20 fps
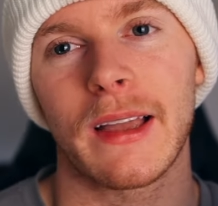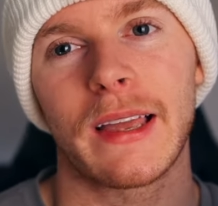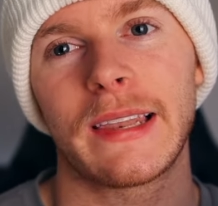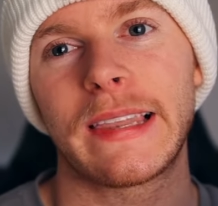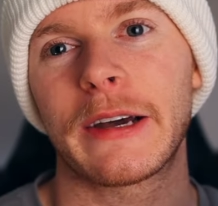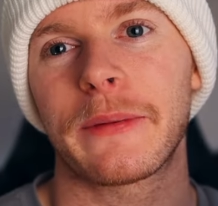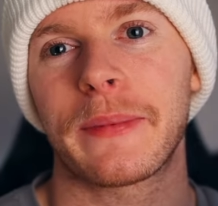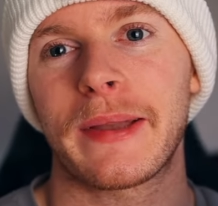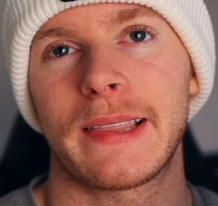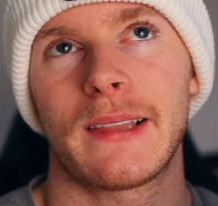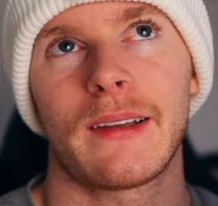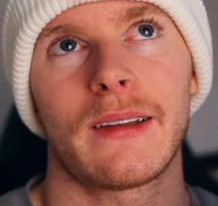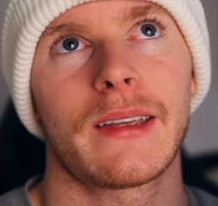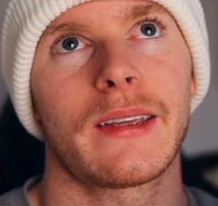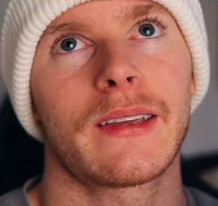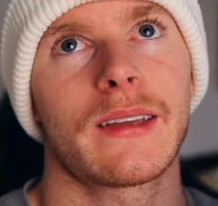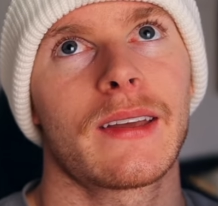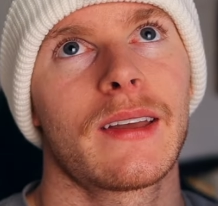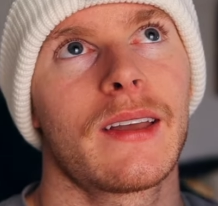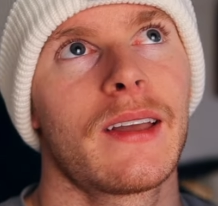A little bit
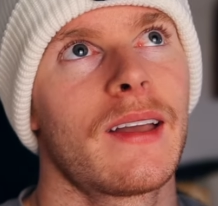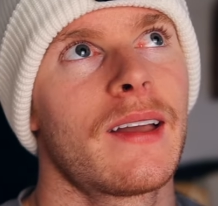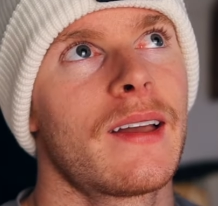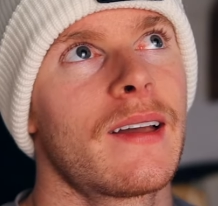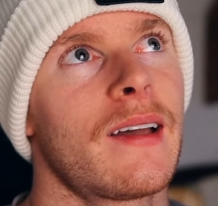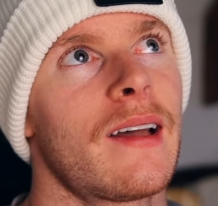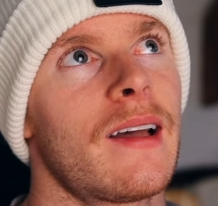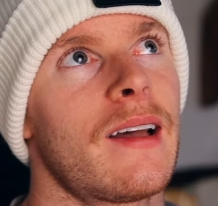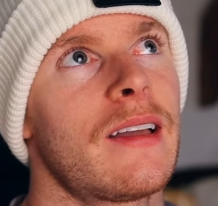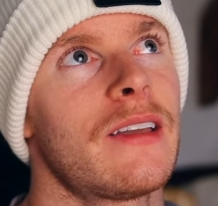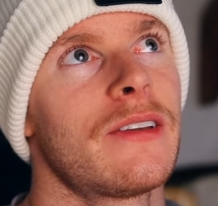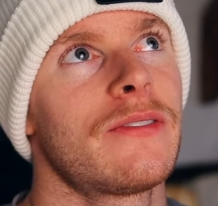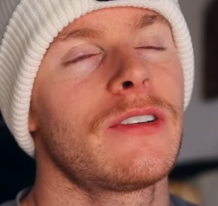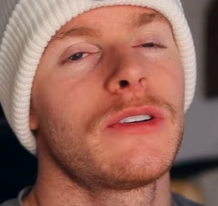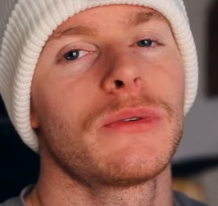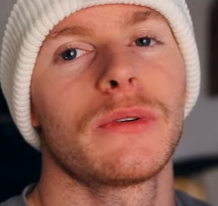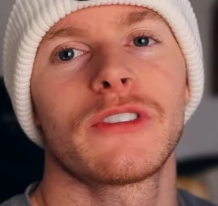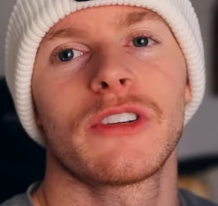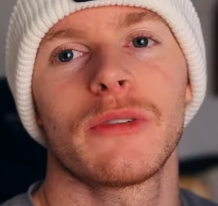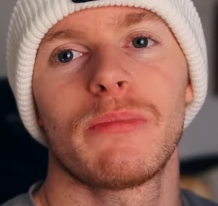like uh, if you
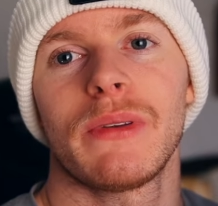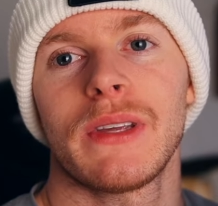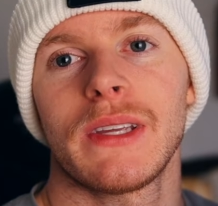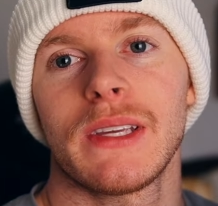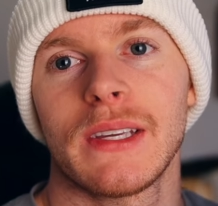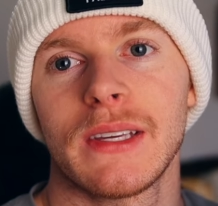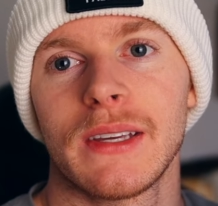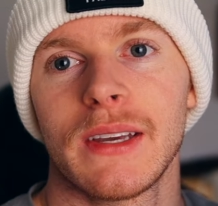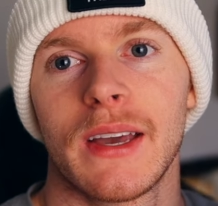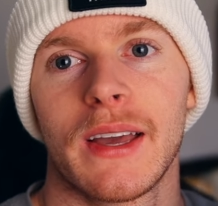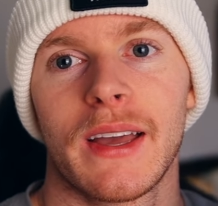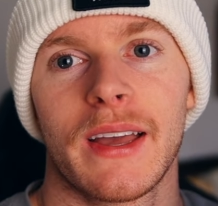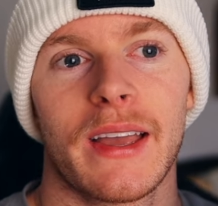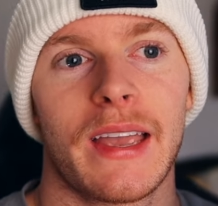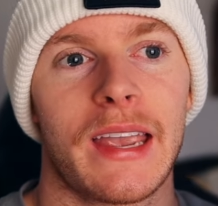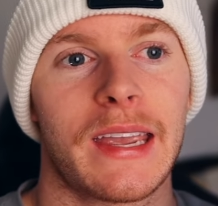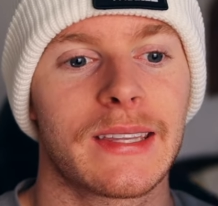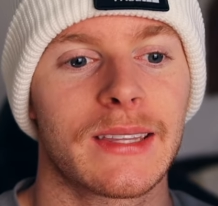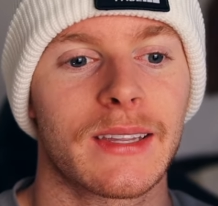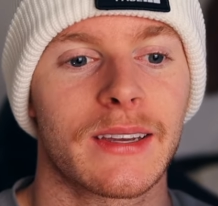were to be
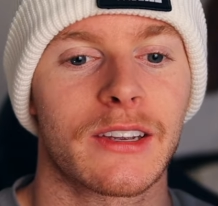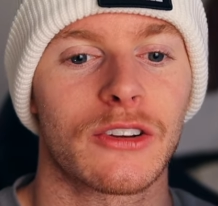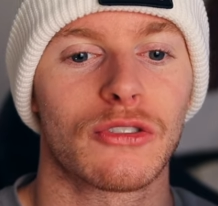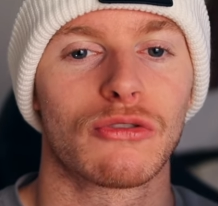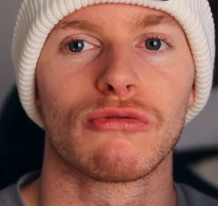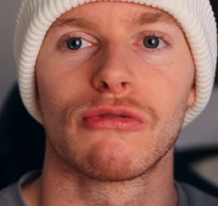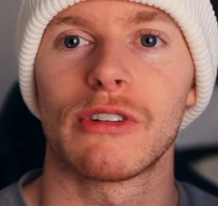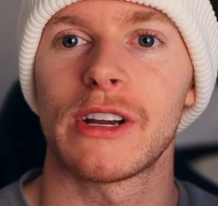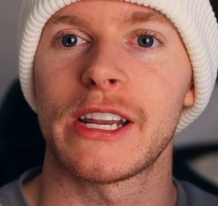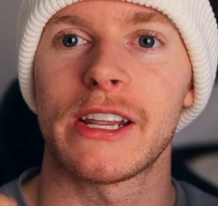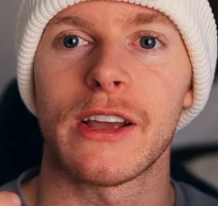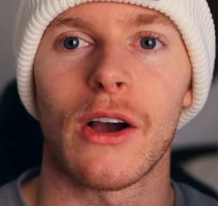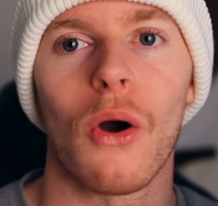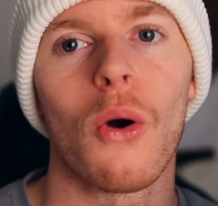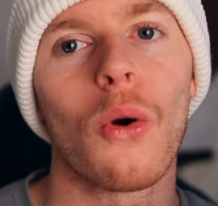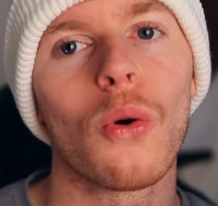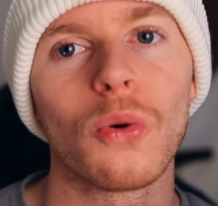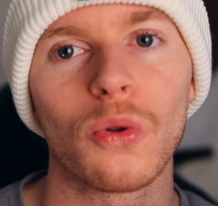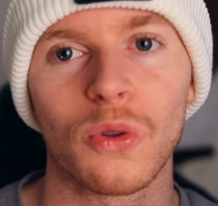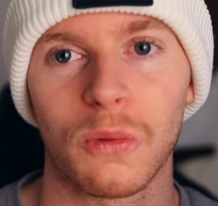in like a really
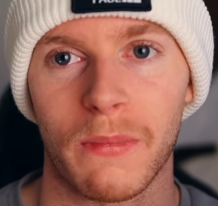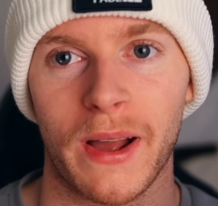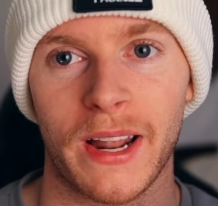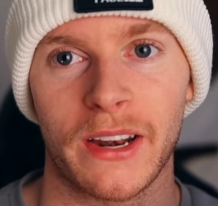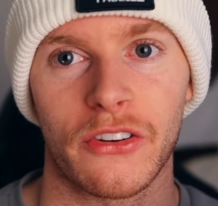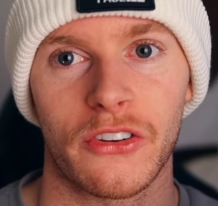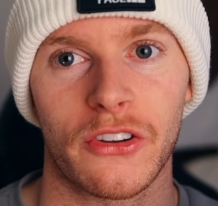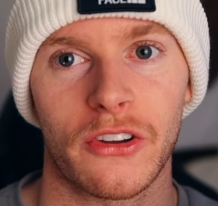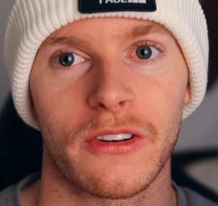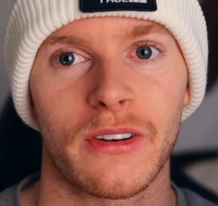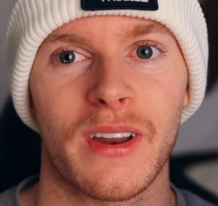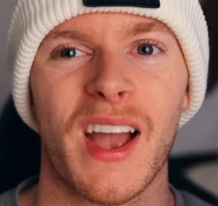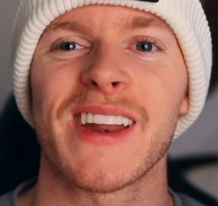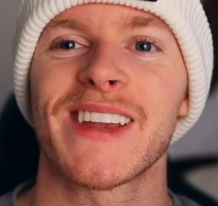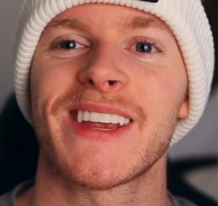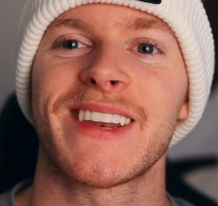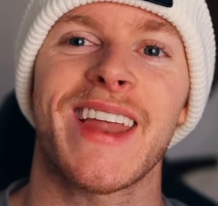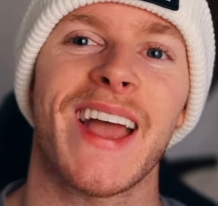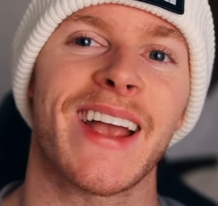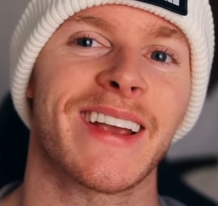old mansion and
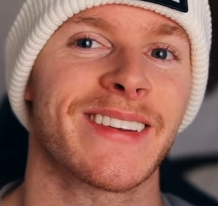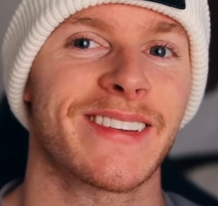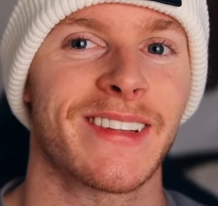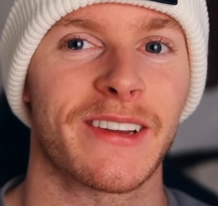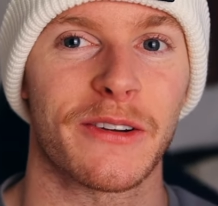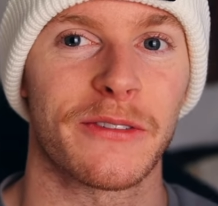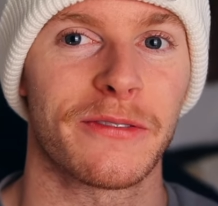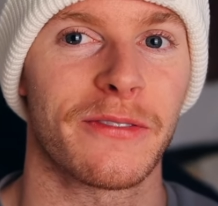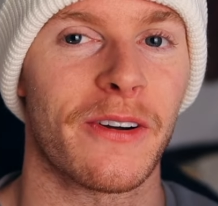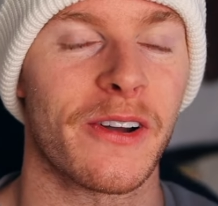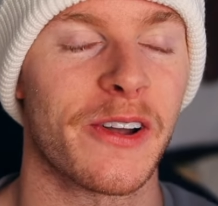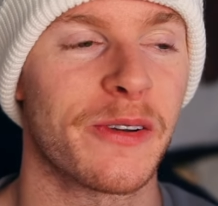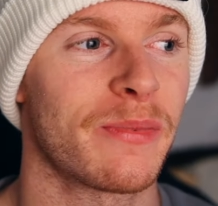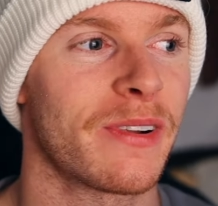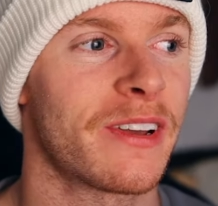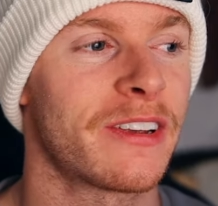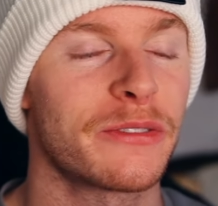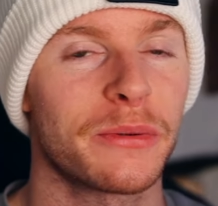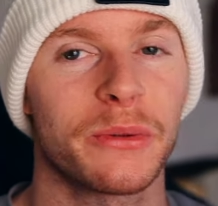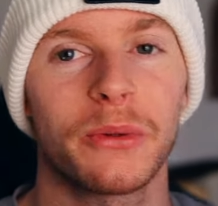your next like a
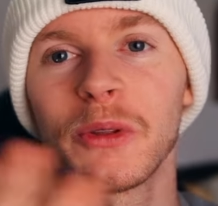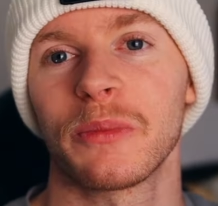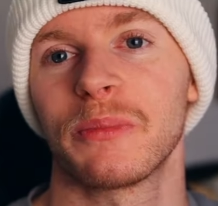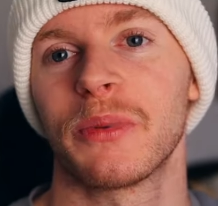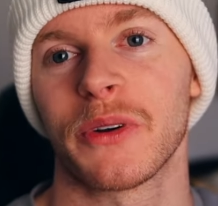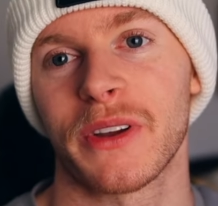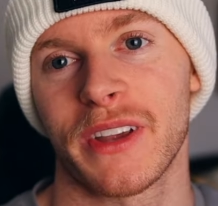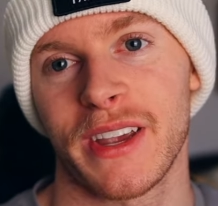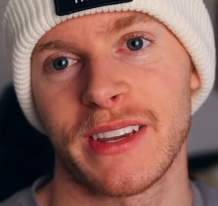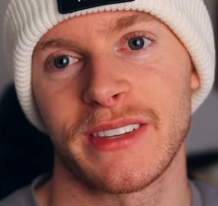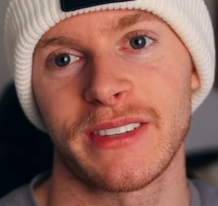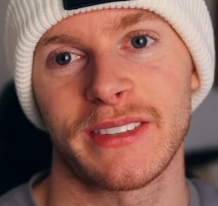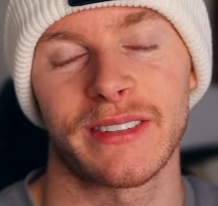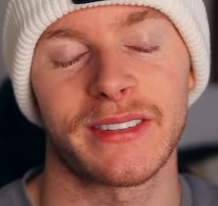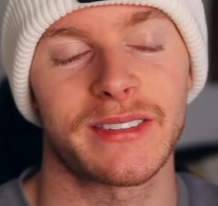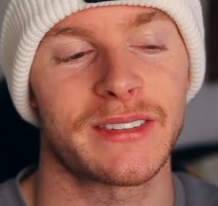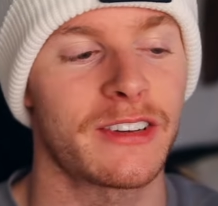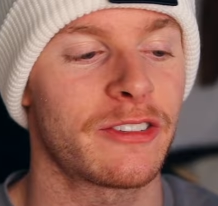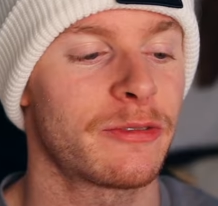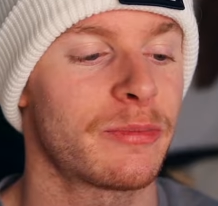fireplace with all the bookcases
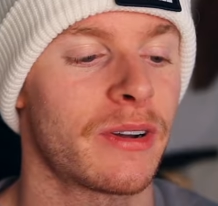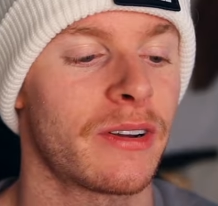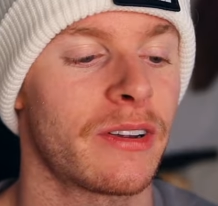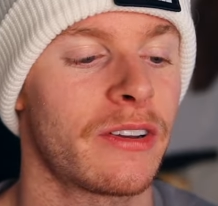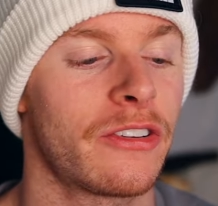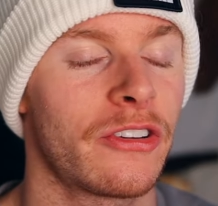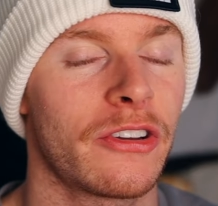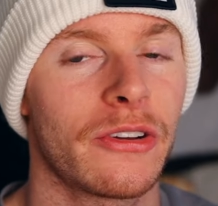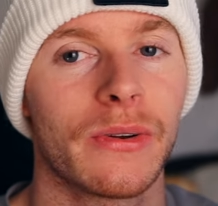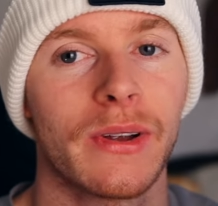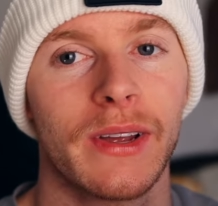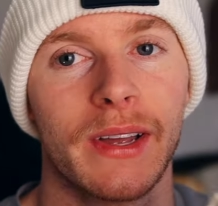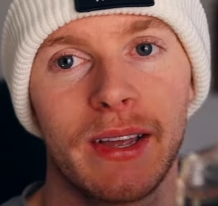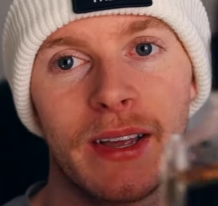and stuff behind you.